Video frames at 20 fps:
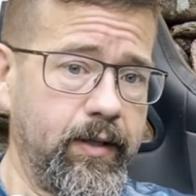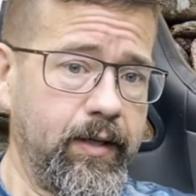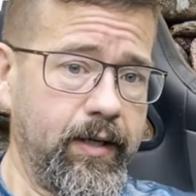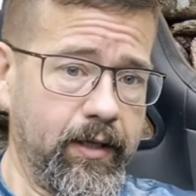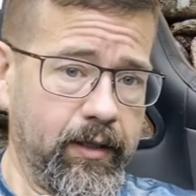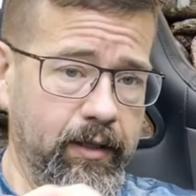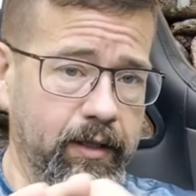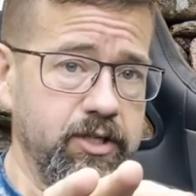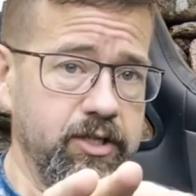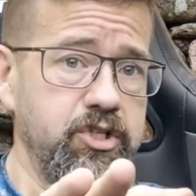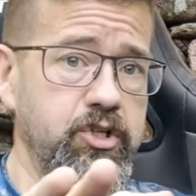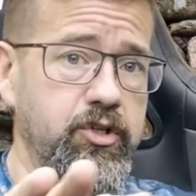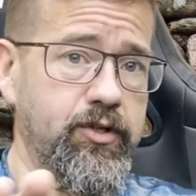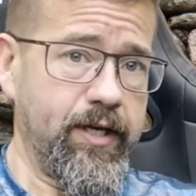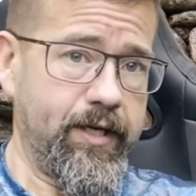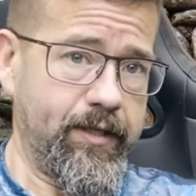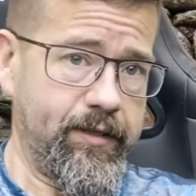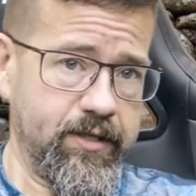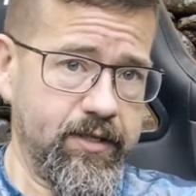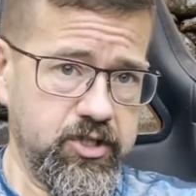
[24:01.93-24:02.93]
unless you
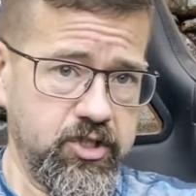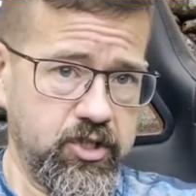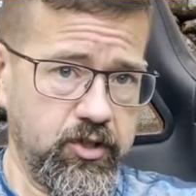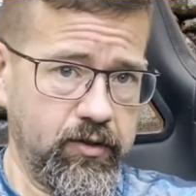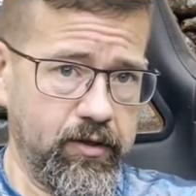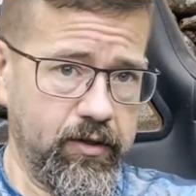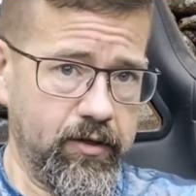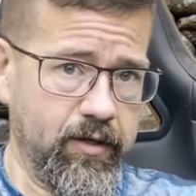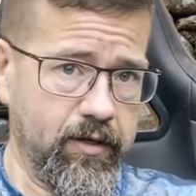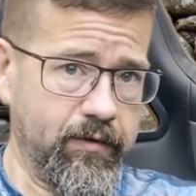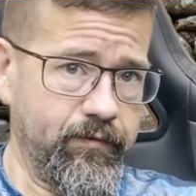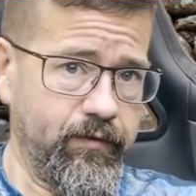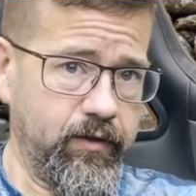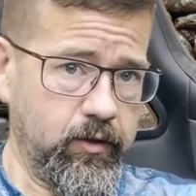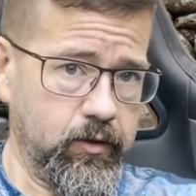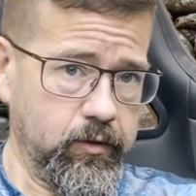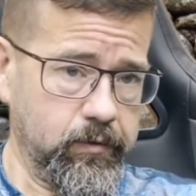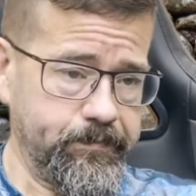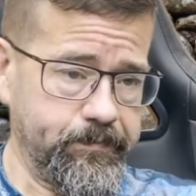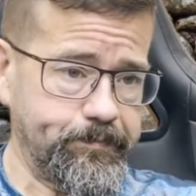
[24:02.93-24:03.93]
take this unit off of
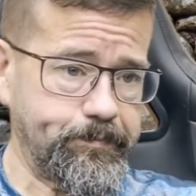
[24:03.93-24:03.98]
here.